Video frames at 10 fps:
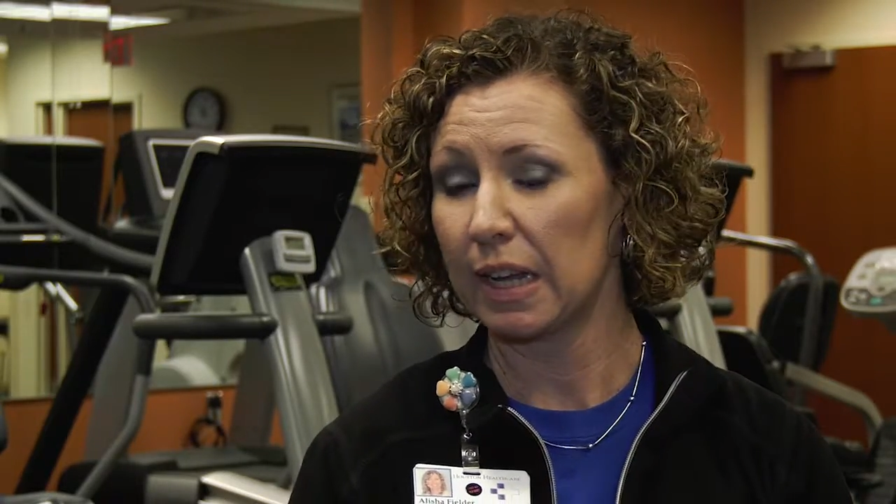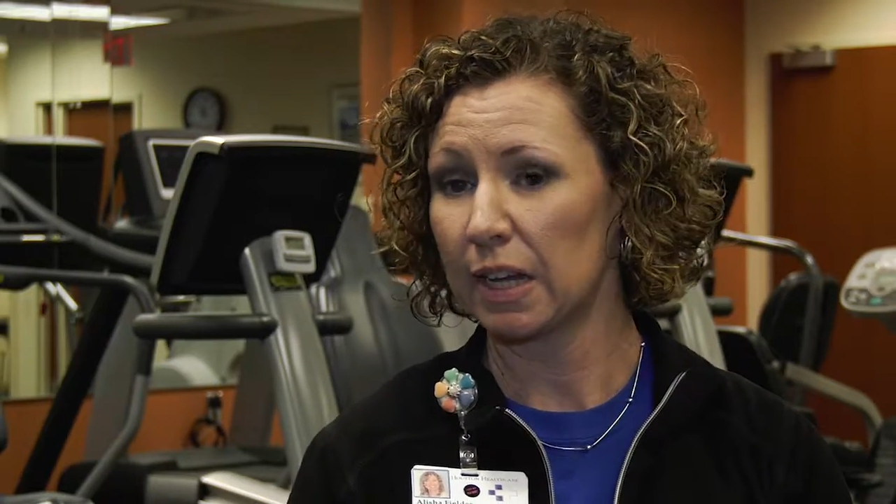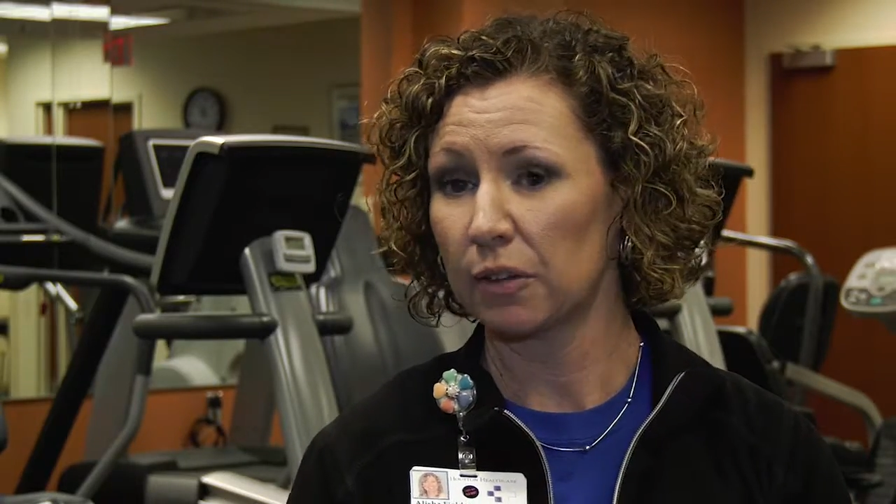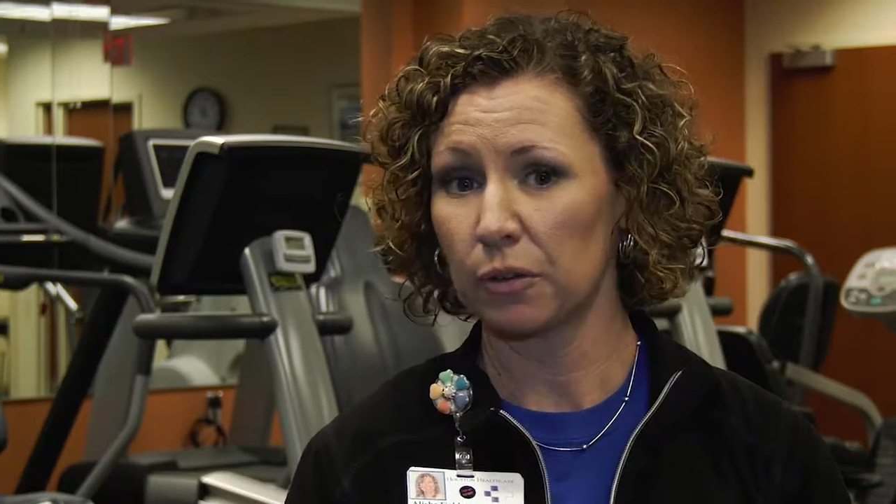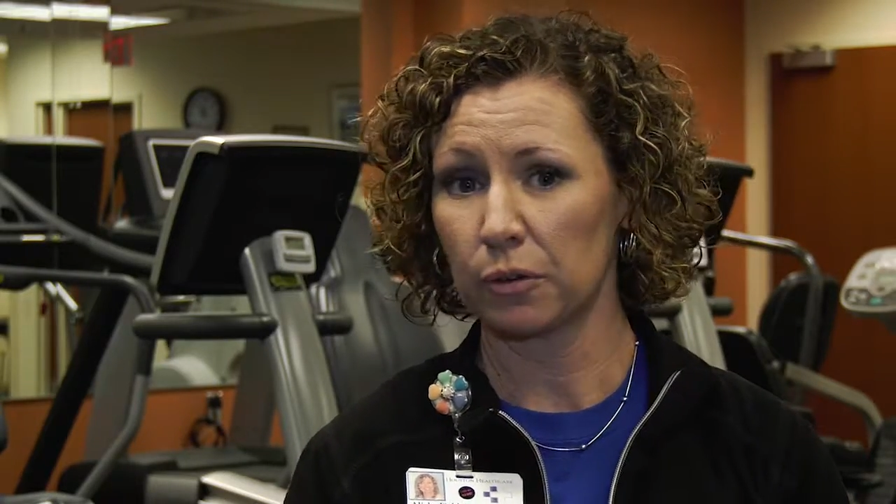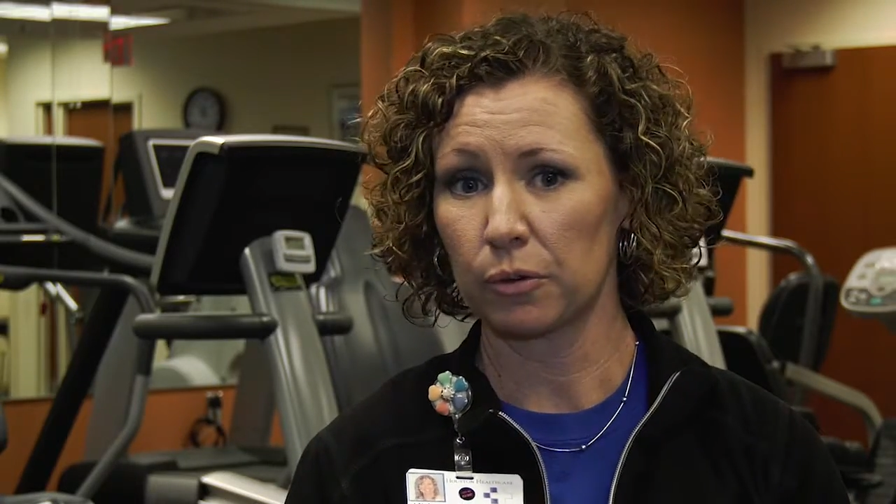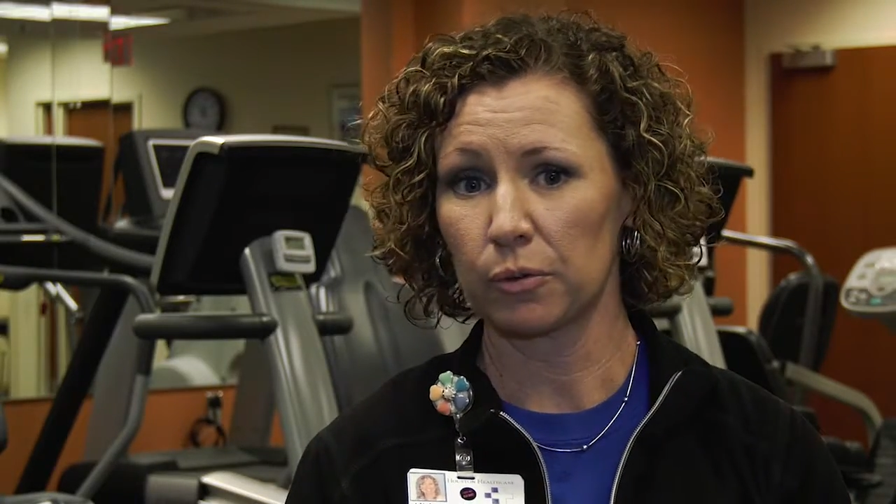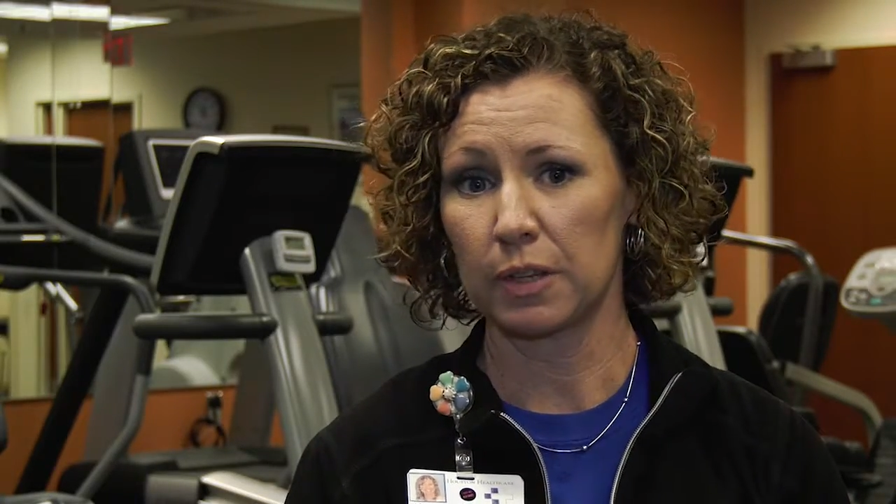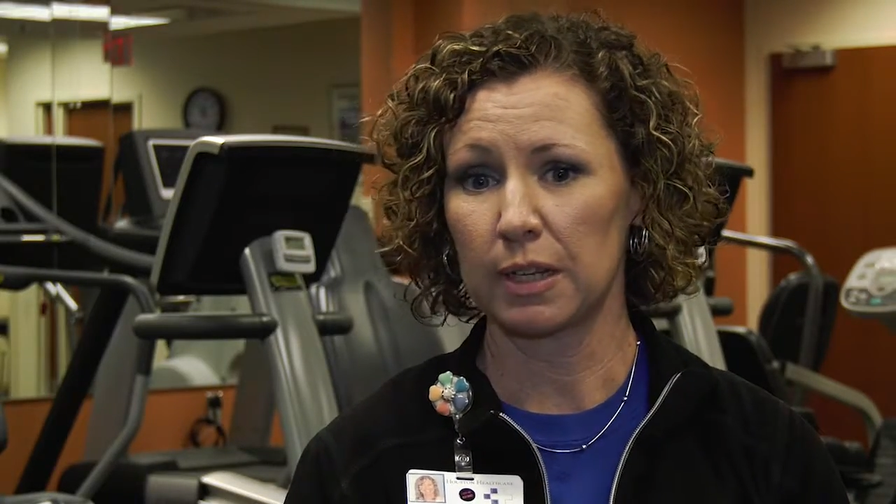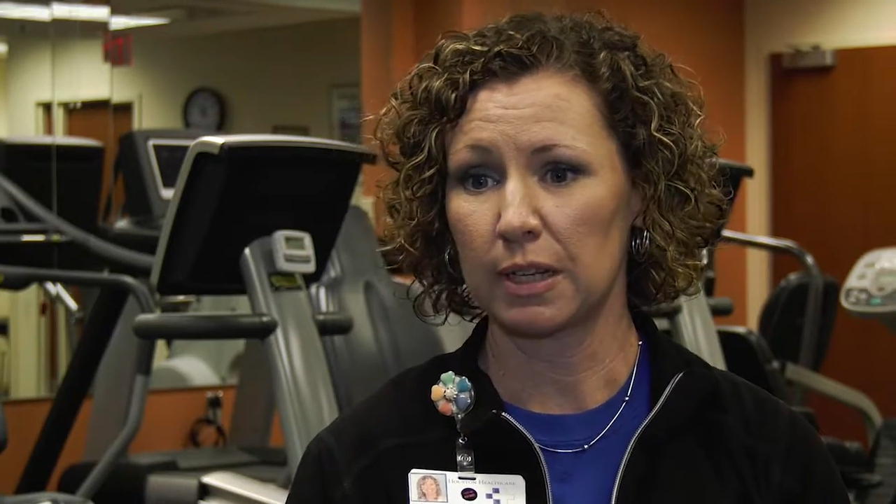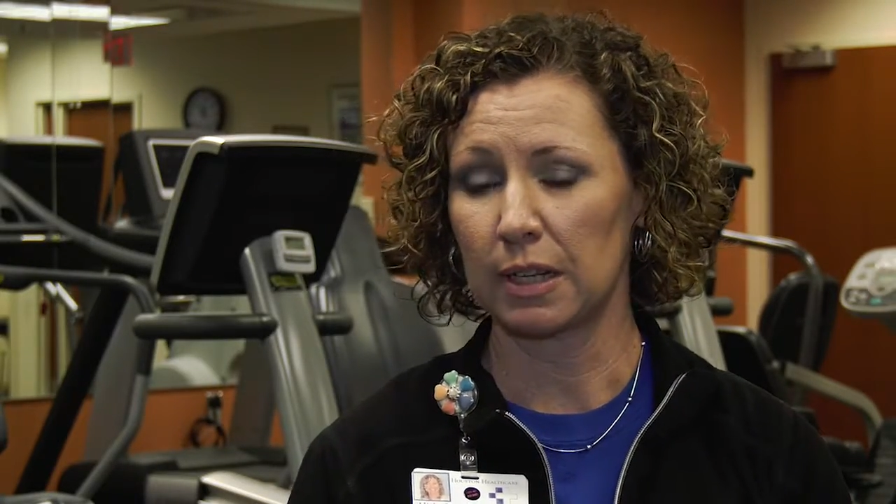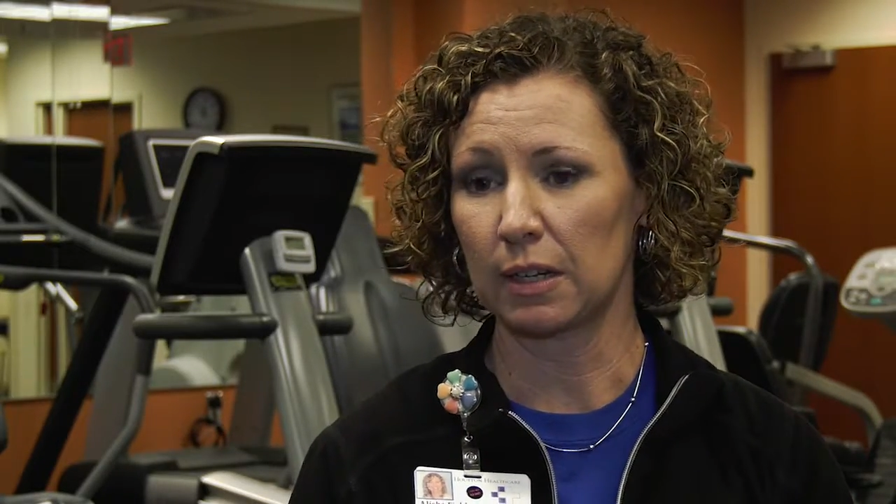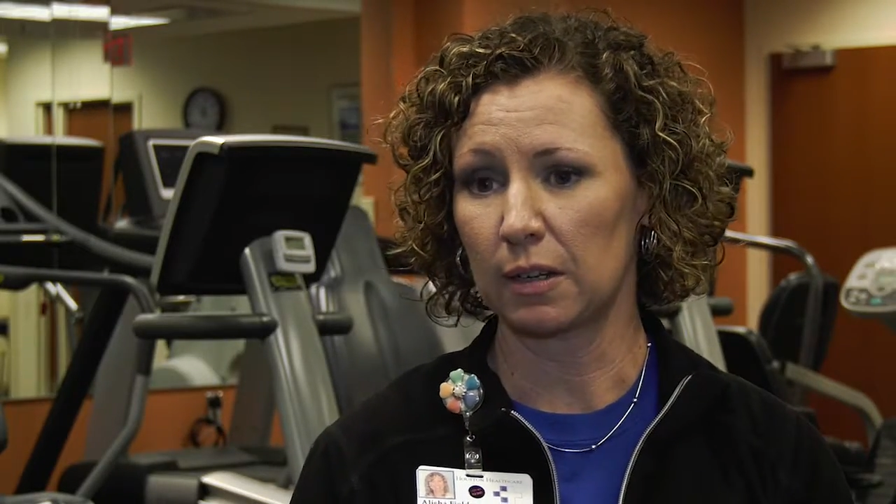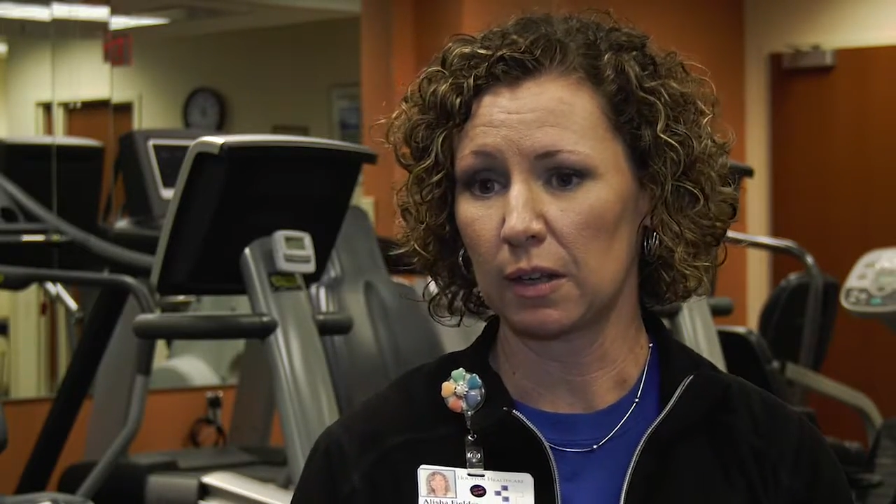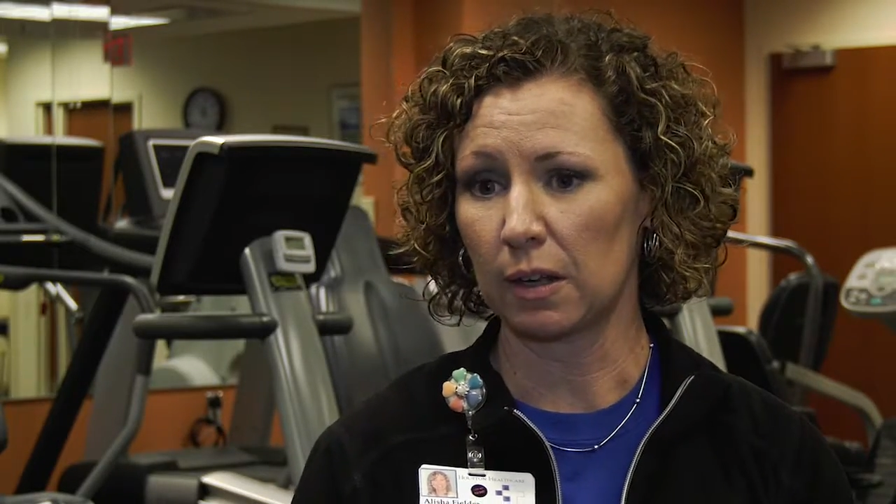either the